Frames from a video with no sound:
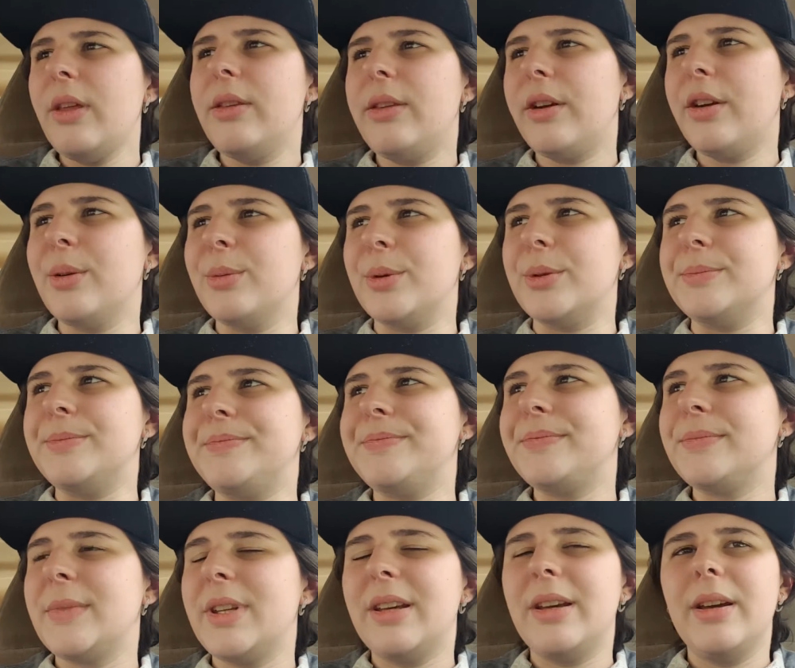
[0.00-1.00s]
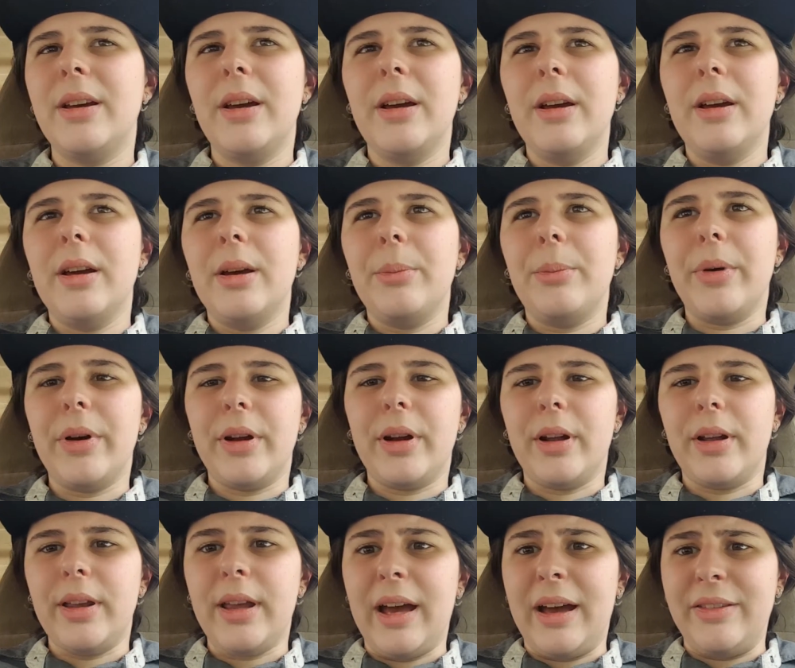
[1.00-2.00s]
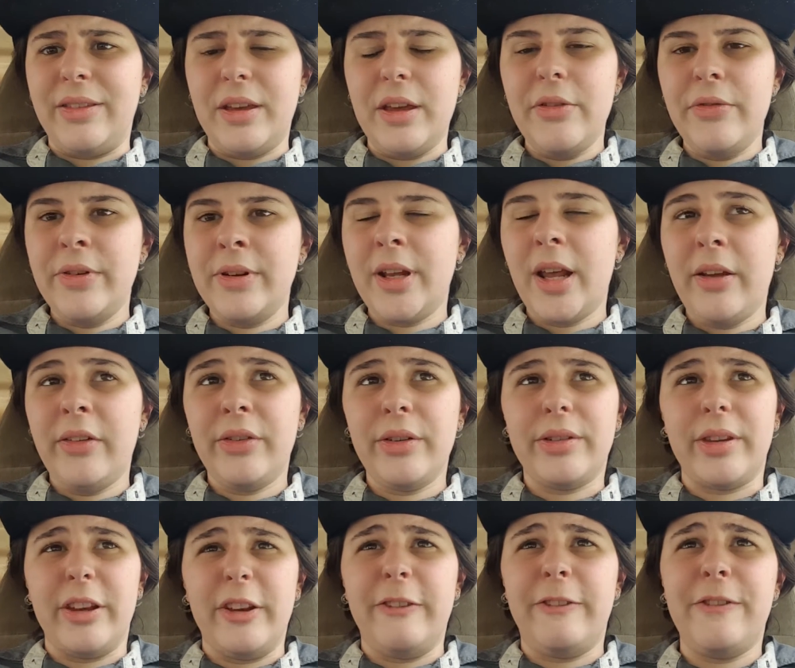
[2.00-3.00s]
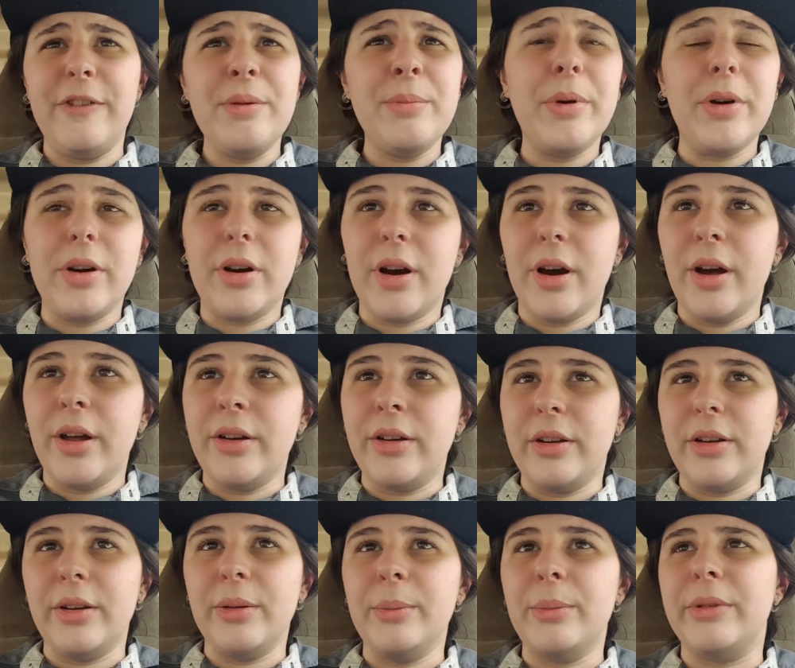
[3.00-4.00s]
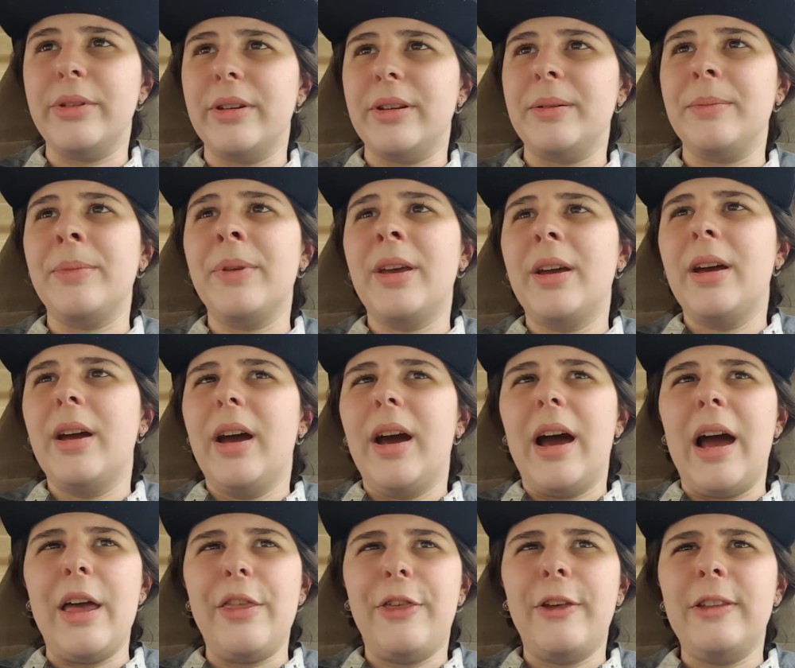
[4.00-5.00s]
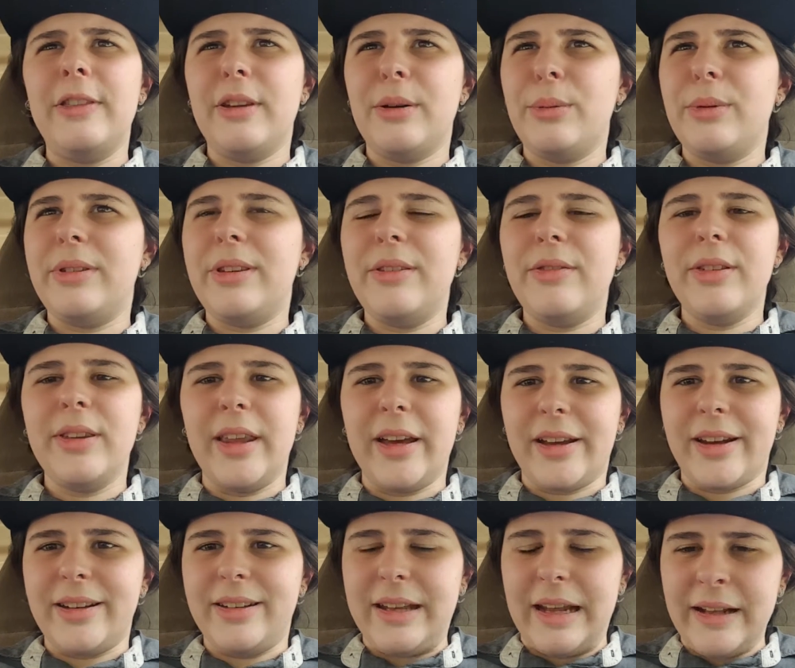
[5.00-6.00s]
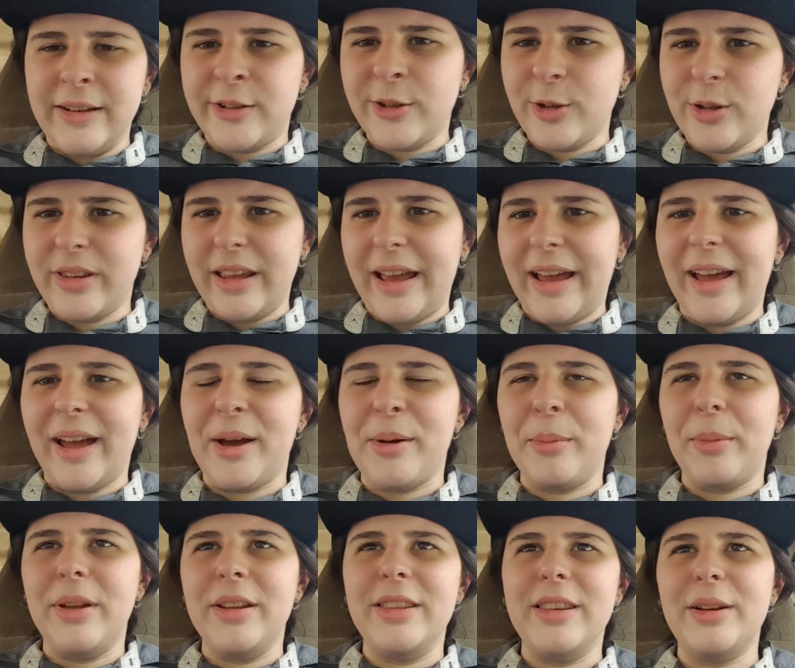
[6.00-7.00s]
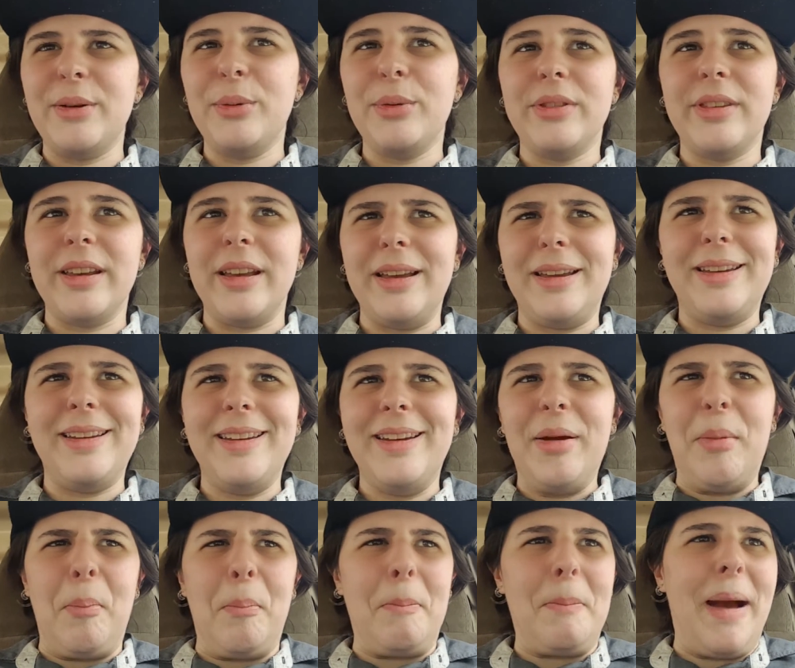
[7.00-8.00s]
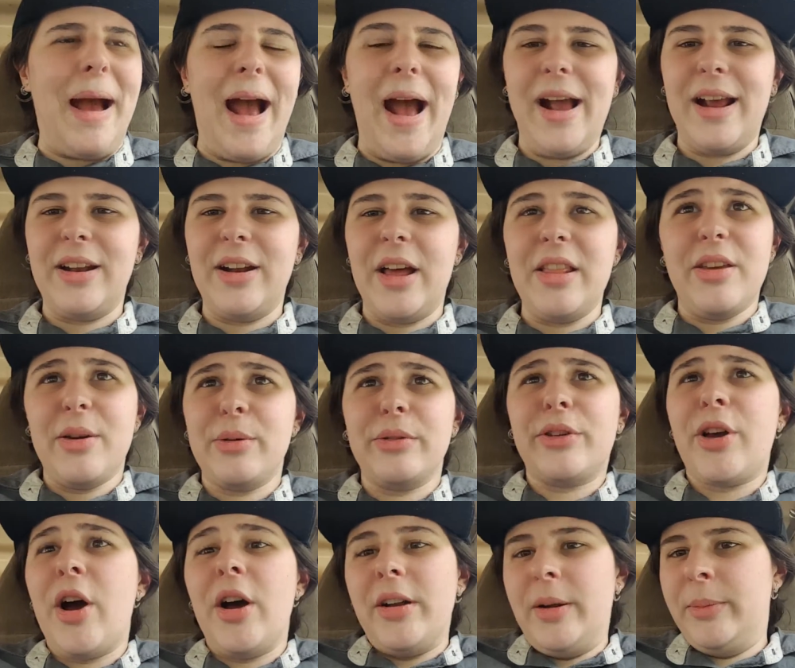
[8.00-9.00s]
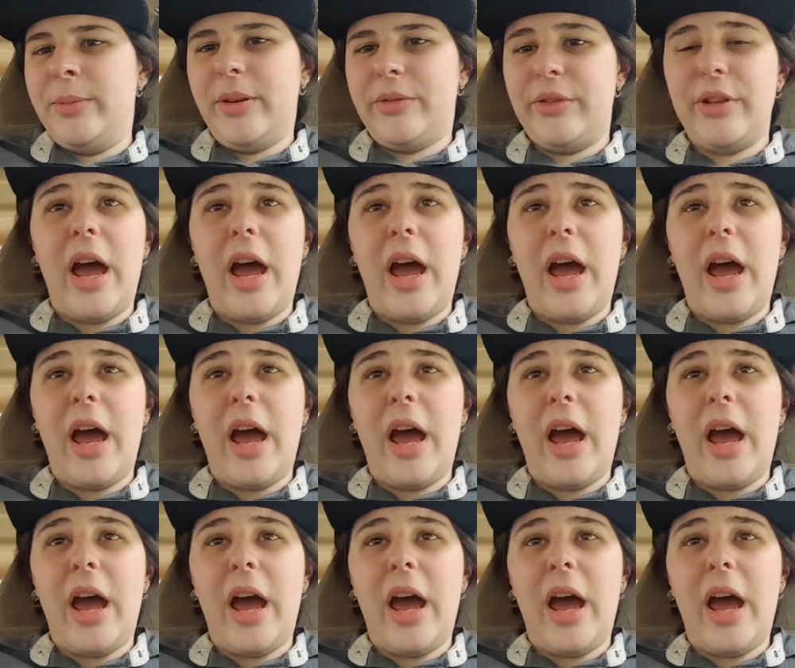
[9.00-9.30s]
Terrible. But, yeah, they even gave us, like, female condoms, and I think there was even, like, a dental dam, and there was, like, there was condoms over